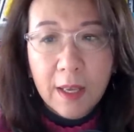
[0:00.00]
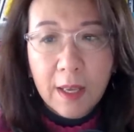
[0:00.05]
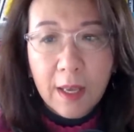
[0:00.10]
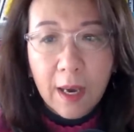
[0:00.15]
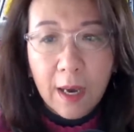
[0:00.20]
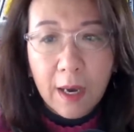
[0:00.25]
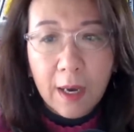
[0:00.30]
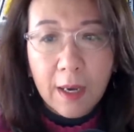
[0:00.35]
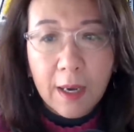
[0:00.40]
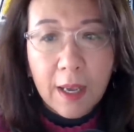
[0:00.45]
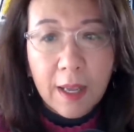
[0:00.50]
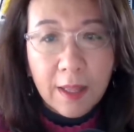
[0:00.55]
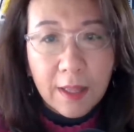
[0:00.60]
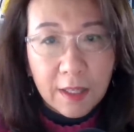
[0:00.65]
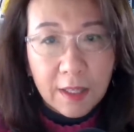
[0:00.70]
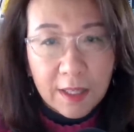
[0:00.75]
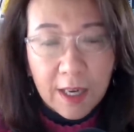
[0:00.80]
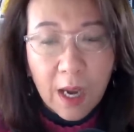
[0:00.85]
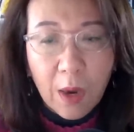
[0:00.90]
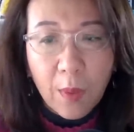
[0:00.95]
uh, in the
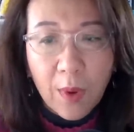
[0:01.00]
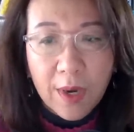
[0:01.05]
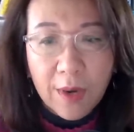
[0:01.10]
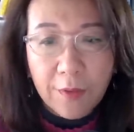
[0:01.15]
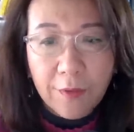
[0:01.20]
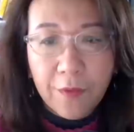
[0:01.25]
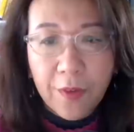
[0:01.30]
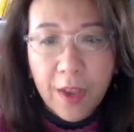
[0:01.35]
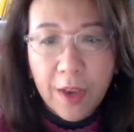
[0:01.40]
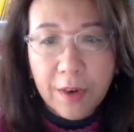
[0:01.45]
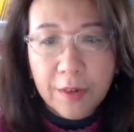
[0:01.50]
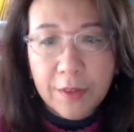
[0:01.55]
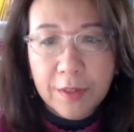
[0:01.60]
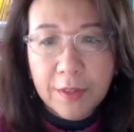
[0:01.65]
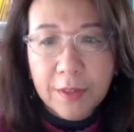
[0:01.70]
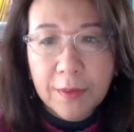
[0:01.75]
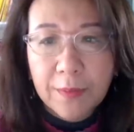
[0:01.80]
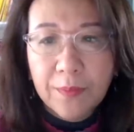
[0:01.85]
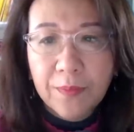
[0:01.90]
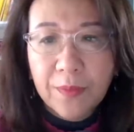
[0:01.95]
Taiwan
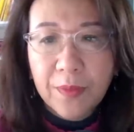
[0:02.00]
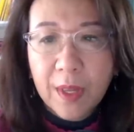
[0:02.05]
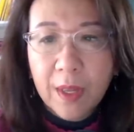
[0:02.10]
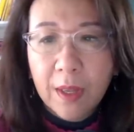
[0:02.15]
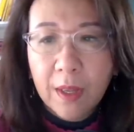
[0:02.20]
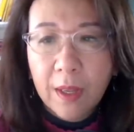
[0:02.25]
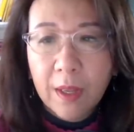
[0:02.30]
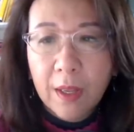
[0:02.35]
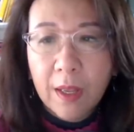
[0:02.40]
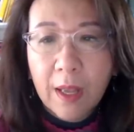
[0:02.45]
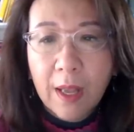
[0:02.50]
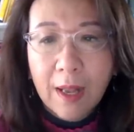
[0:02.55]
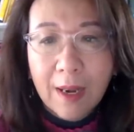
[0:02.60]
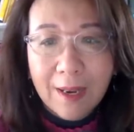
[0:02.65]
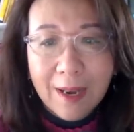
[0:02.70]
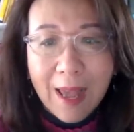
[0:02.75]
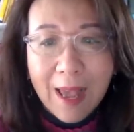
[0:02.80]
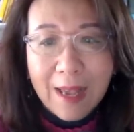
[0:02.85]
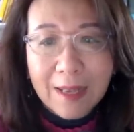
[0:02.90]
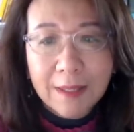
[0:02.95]
affairs.
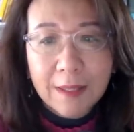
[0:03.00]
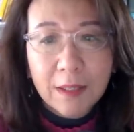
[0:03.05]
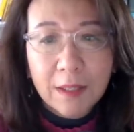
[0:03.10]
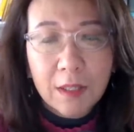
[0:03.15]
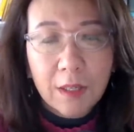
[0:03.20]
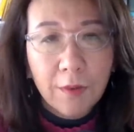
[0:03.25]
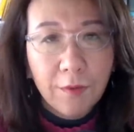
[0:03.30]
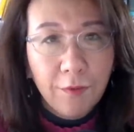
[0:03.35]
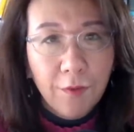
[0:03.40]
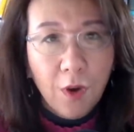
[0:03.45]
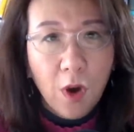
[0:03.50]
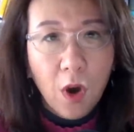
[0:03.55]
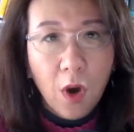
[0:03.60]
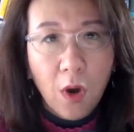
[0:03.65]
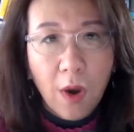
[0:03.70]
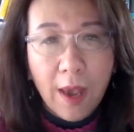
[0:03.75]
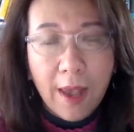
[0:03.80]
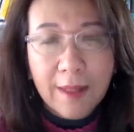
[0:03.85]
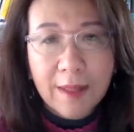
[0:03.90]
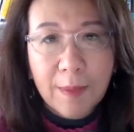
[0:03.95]
Last
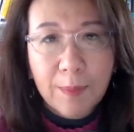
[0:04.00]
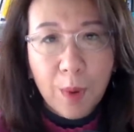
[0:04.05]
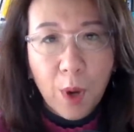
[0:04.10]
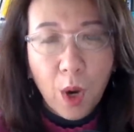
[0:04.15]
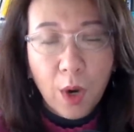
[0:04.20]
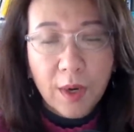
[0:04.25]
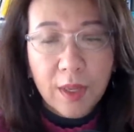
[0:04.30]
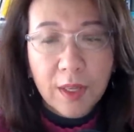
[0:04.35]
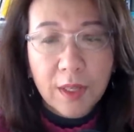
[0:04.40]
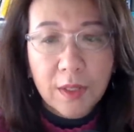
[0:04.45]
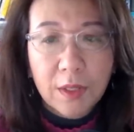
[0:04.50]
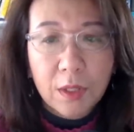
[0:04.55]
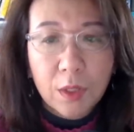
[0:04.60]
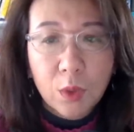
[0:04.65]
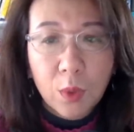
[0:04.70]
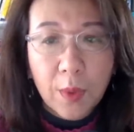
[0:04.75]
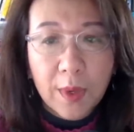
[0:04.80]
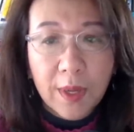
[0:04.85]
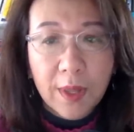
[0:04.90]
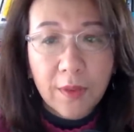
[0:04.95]
fall, at the party's
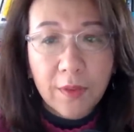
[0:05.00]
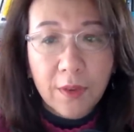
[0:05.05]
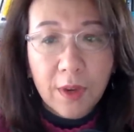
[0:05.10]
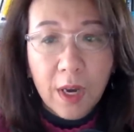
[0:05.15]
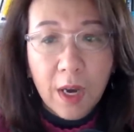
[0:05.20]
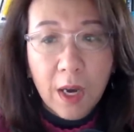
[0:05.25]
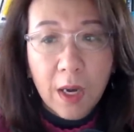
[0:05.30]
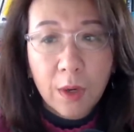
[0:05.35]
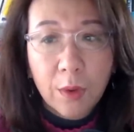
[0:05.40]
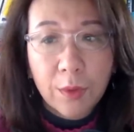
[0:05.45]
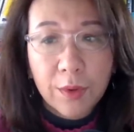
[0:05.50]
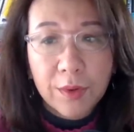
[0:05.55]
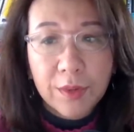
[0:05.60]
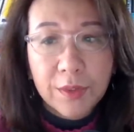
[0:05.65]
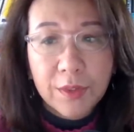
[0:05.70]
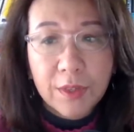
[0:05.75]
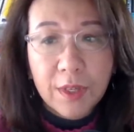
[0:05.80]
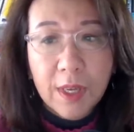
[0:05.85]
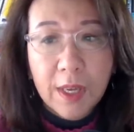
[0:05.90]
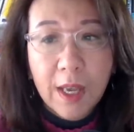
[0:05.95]
twentieth
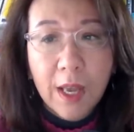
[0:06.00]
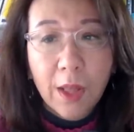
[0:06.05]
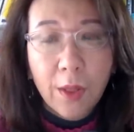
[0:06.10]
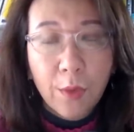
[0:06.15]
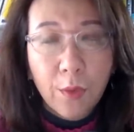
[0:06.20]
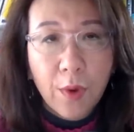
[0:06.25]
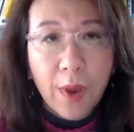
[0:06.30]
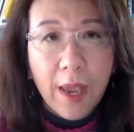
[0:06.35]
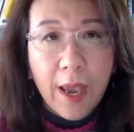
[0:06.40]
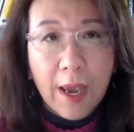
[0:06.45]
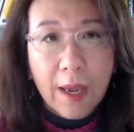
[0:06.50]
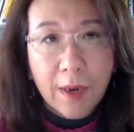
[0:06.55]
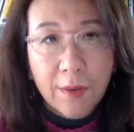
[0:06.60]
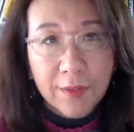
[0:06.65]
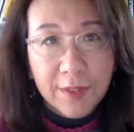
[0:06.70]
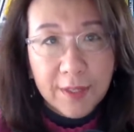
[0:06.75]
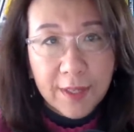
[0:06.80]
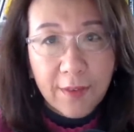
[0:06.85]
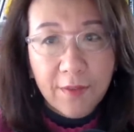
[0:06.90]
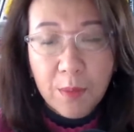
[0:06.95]
Congress, three out of
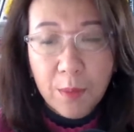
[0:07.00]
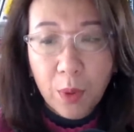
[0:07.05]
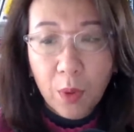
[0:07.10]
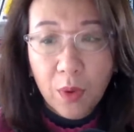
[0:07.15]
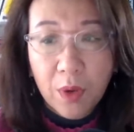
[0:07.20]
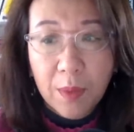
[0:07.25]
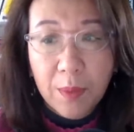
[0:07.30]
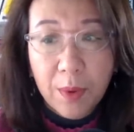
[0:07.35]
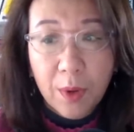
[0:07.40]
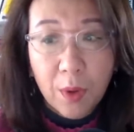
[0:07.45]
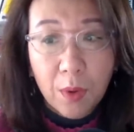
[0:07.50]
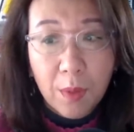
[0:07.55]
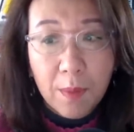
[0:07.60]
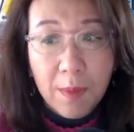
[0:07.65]
seven Politburo